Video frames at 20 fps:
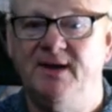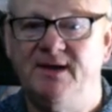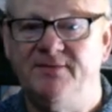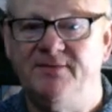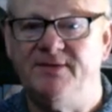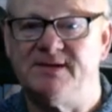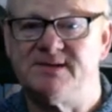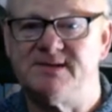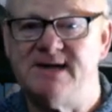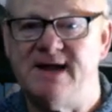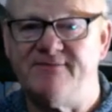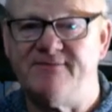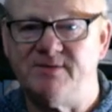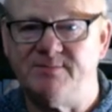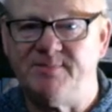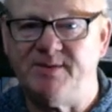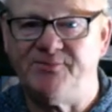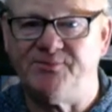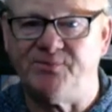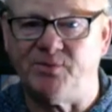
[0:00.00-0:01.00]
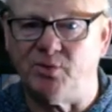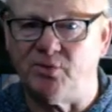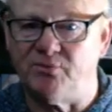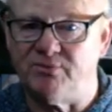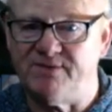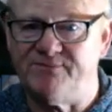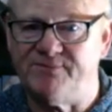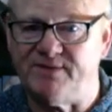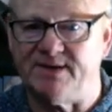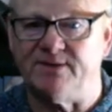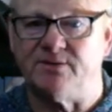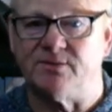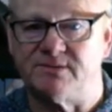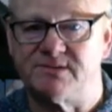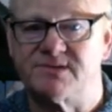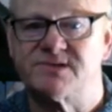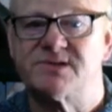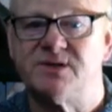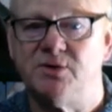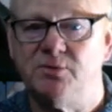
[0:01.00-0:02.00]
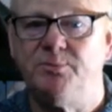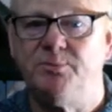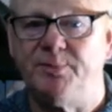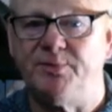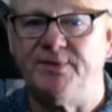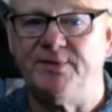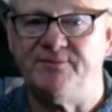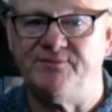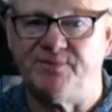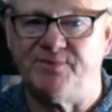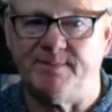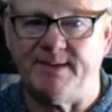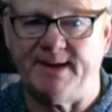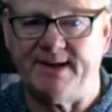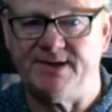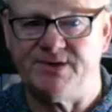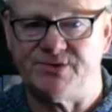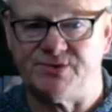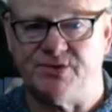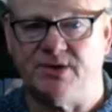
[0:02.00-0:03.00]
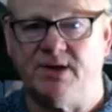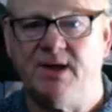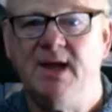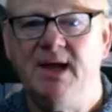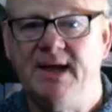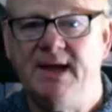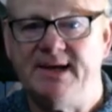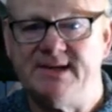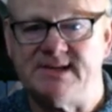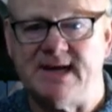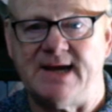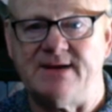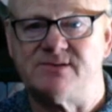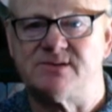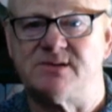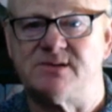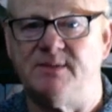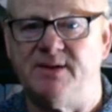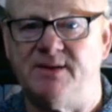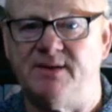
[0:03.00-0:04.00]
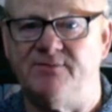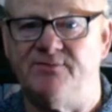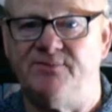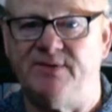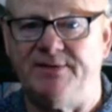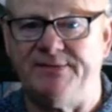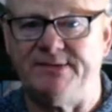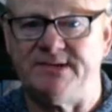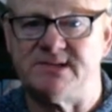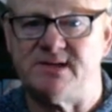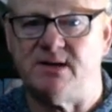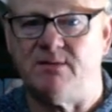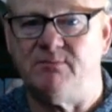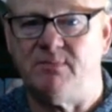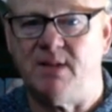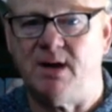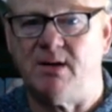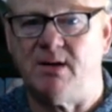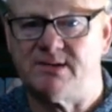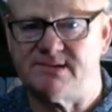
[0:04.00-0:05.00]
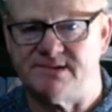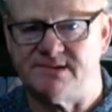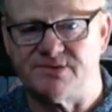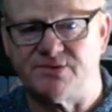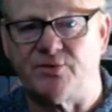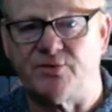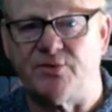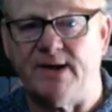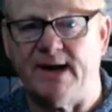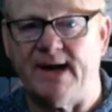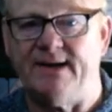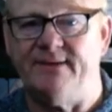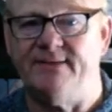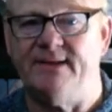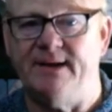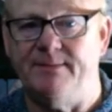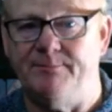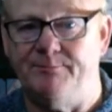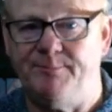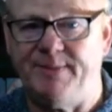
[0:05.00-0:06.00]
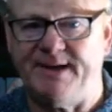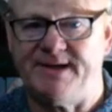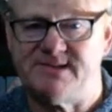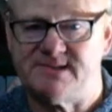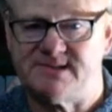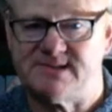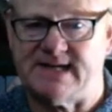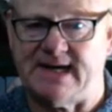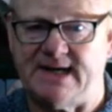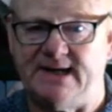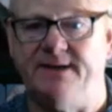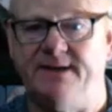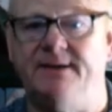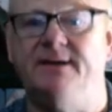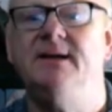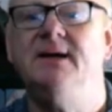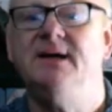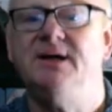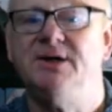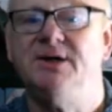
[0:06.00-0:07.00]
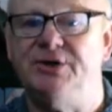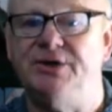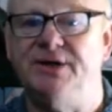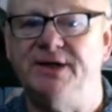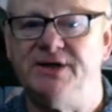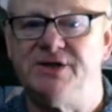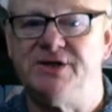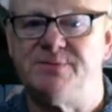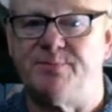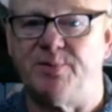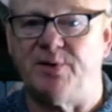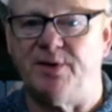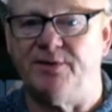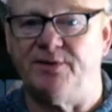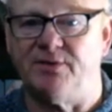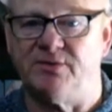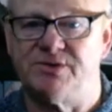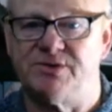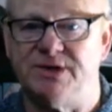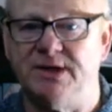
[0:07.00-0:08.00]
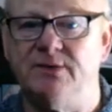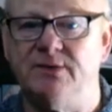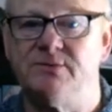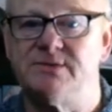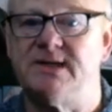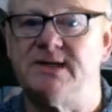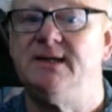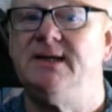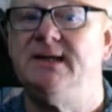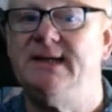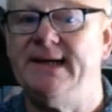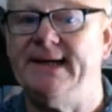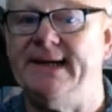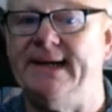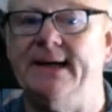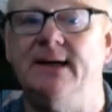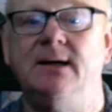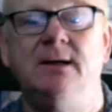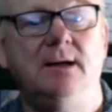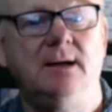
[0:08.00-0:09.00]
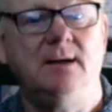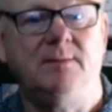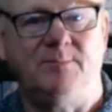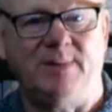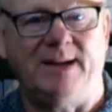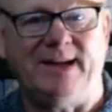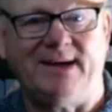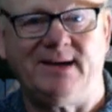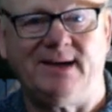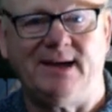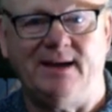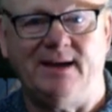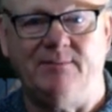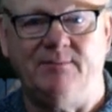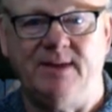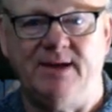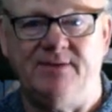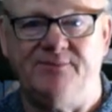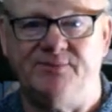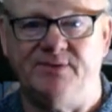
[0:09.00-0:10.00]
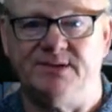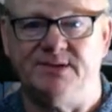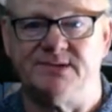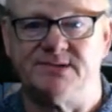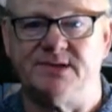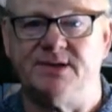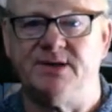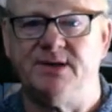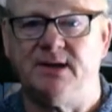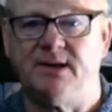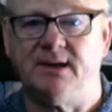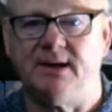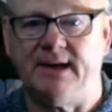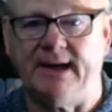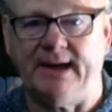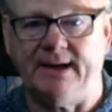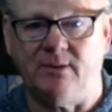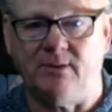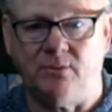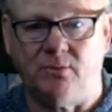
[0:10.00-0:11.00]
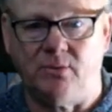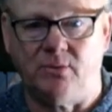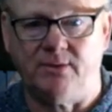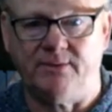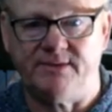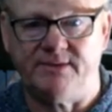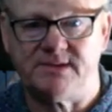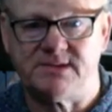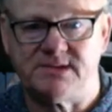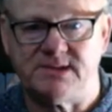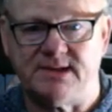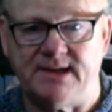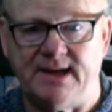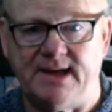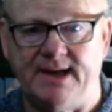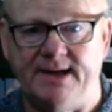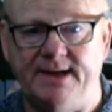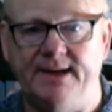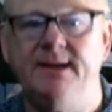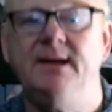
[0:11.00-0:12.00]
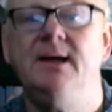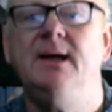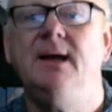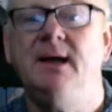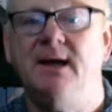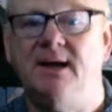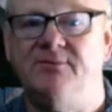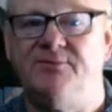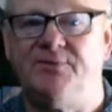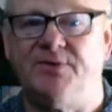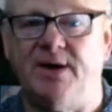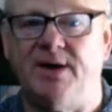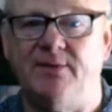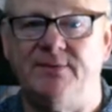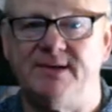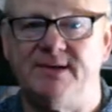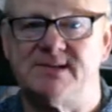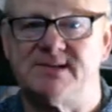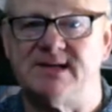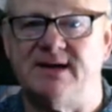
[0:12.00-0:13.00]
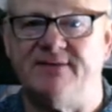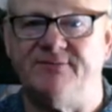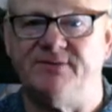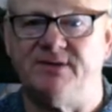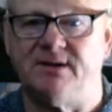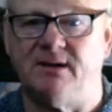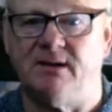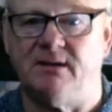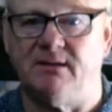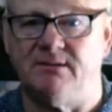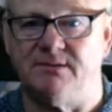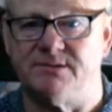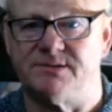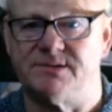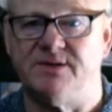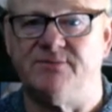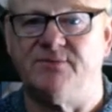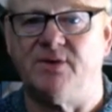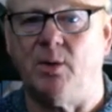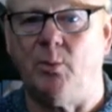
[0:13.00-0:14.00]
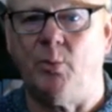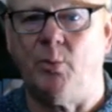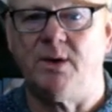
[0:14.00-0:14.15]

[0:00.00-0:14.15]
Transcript: This never before revealed super information is how some of the very top marketers create their best selling niche products using near black hat methods, and you can get all of this today and for only $7. You've got